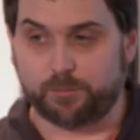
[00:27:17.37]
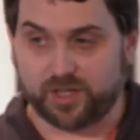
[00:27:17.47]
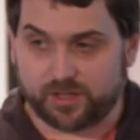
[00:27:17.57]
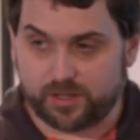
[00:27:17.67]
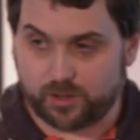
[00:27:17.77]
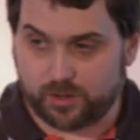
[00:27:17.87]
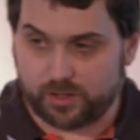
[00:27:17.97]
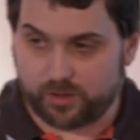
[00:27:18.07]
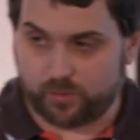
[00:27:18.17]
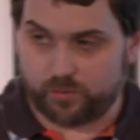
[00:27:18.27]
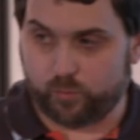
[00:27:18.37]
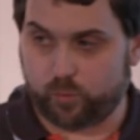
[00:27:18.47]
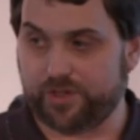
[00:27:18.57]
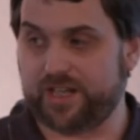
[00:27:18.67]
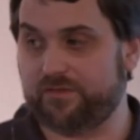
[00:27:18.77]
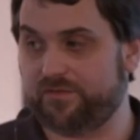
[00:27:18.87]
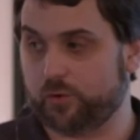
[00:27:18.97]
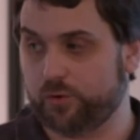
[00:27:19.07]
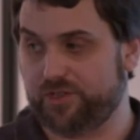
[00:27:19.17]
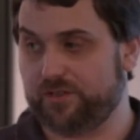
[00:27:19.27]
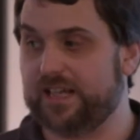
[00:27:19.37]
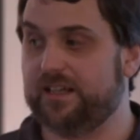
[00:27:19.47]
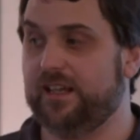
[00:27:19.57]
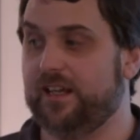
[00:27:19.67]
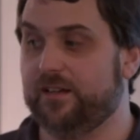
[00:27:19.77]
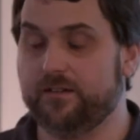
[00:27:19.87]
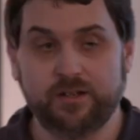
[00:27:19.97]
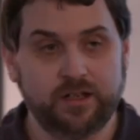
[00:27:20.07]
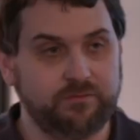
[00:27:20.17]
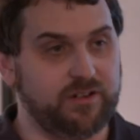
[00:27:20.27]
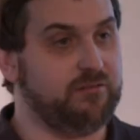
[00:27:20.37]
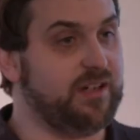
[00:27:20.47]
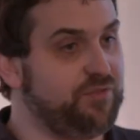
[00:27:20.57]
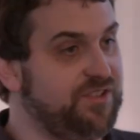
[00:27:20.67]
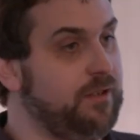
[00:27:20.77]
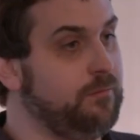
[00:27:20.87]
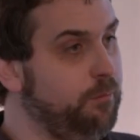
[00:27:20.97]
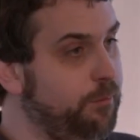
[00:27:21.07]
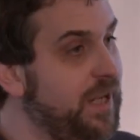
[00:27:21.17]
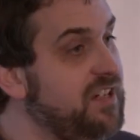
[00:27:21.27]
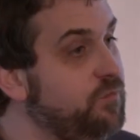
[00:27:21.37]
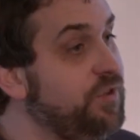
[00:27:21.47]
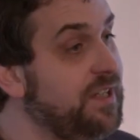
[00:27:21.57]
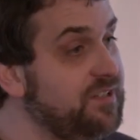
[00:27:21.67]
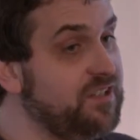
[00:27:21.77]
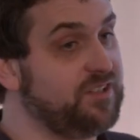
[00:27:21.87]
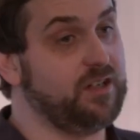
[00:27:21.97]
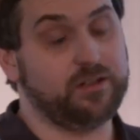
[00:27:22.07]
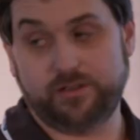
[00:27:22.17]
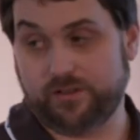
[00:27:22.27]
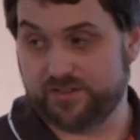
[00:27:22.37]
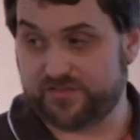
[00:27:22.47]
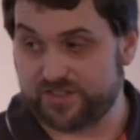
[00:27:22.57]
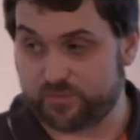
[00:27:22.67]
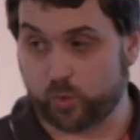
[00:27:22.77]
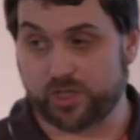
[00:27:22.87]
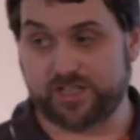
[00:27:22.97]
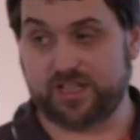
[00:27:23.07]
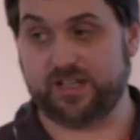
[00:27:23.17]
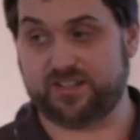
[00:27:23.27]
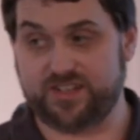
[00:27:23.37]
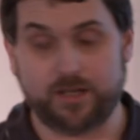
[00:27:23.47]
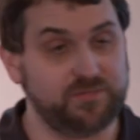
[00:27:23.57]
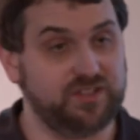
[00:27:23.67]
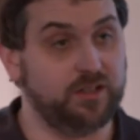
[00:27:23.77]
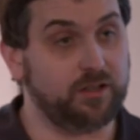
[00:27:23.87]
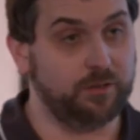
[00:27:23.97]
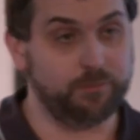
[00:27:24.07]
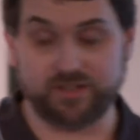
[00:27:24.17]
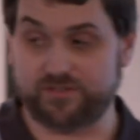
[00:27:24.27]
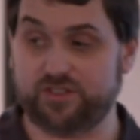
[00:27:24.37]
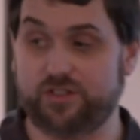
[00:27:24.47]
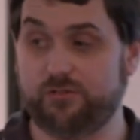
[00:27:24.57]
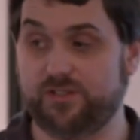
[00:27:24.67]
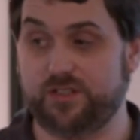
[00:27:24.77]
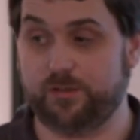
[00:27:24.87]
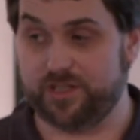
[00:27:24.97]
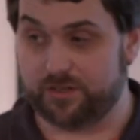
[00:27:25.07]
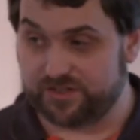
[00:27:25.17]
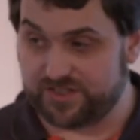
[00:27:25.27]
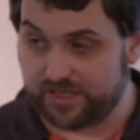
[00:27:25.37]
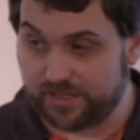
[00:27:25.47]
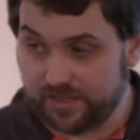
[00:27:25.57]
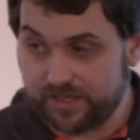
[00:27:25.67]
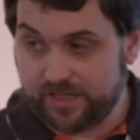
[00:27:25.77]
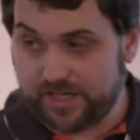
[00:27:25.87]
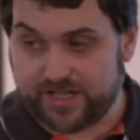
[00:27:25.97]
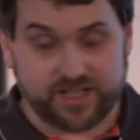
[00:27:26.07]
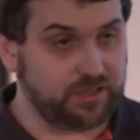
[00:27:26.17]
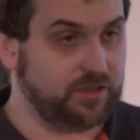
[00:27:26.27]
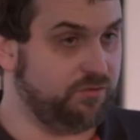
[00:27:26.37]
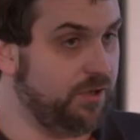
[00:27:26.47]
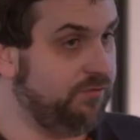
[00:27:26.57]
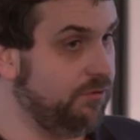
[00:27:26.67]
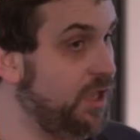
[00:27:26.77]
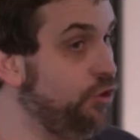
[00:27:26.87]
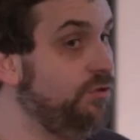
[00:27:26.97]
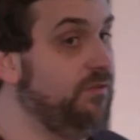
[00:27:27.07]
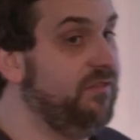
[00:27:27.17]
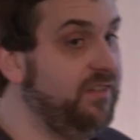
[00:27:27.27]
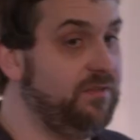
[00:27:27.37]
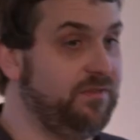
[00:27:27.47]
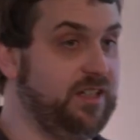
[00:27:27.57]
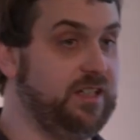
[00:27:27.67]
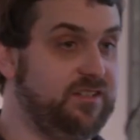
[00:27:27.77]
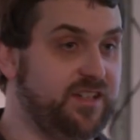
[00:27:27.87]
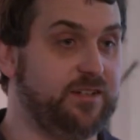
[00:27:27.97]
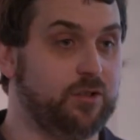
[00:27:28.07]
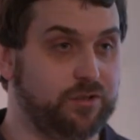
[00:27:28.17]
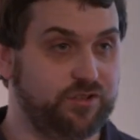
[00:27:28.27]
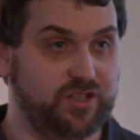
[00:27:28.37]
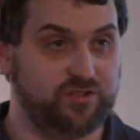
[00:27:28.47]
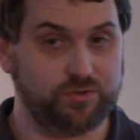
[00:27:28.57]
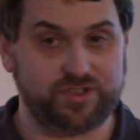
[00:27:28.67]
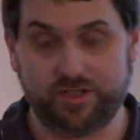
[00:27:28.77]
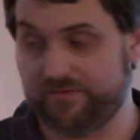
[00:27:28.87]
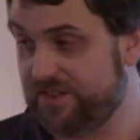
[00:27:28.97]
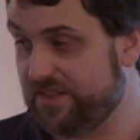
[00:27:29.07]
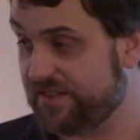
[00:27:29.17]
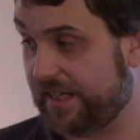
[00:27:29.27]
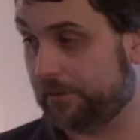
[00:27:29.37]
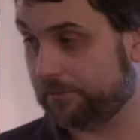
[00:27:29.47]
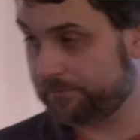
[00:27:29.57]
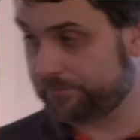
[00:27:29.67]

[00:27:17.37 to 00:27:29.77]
But whatever form you get it in, they represent best practice guidance that's widely accepted by the security community, and they cover over 150 technologies or services now.